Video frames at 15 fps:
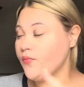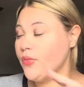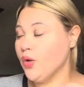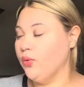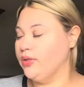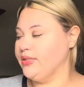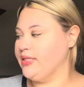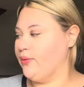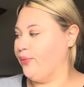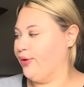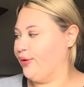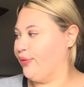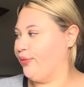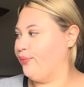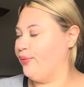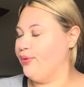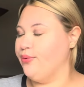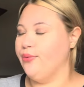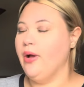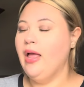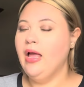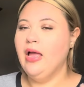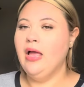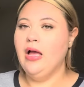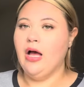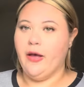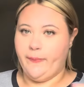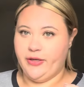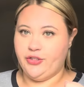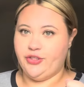once I work through
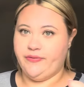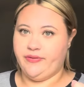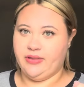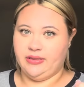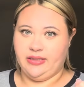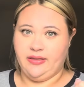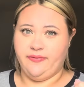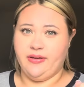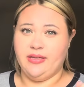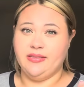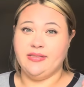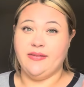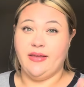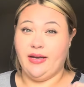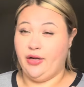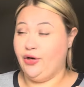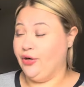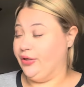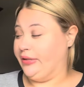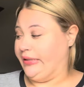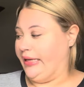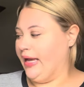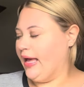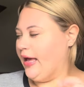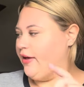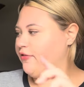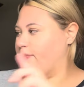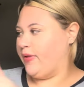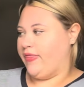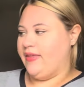a bunch of the leave-ins that I currently
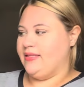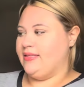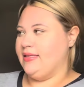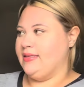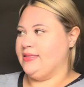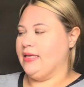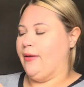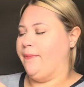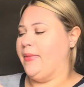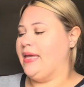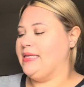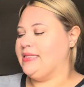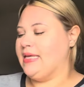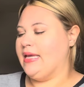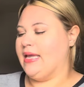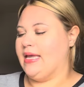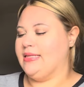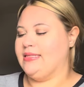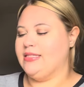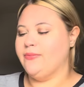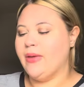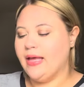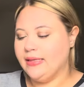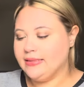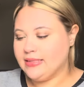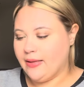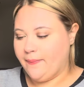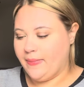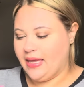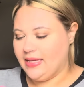have, but this is amazing. It smells
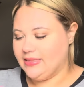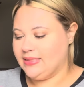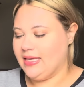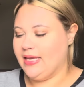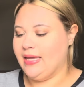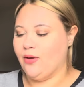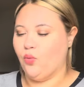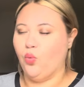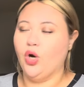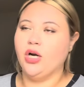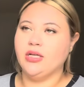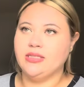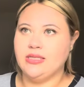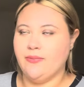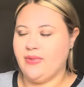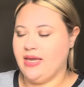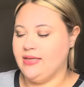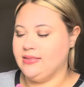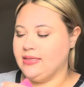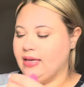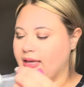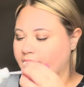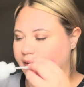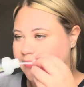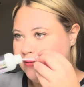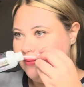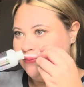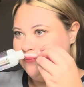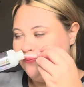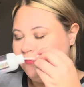amazing. It works amazing.
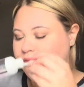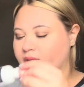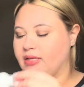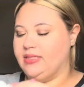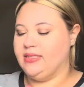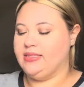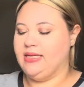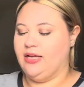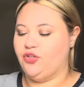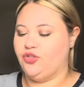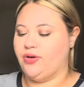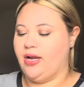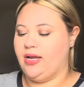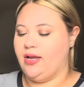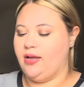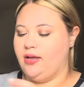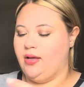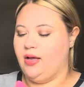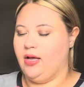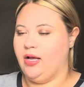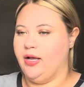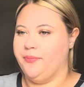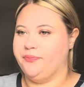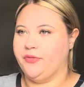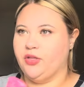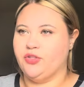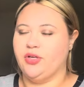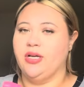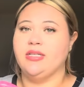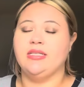It does not dry, um, oh,
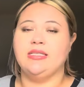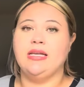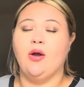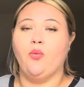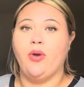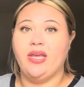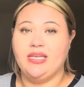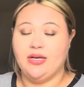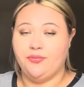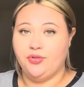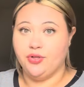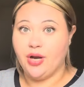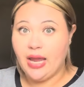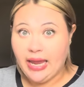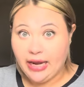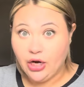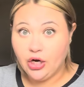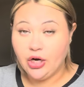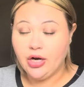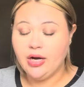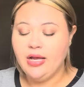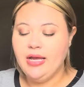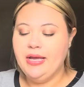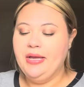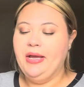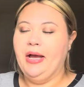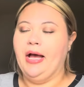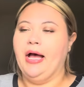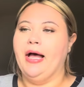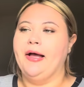sorry, it does not weigh down your hair.
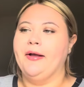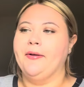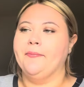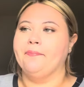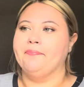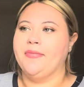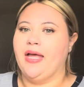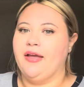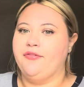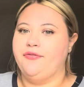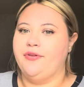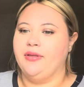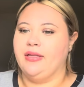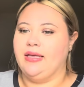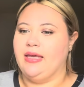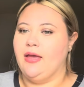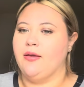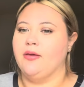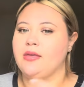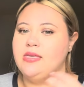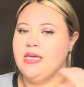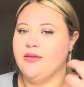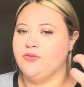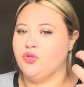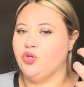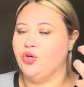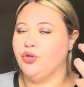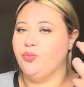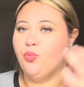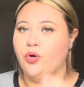Um, I feel like it gives
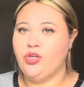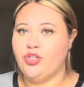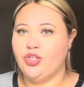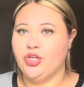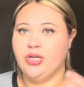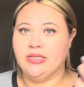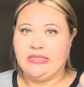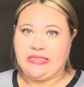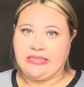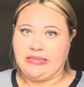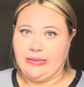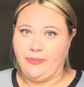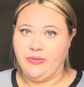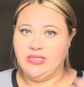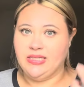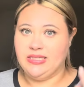good moisture and slip to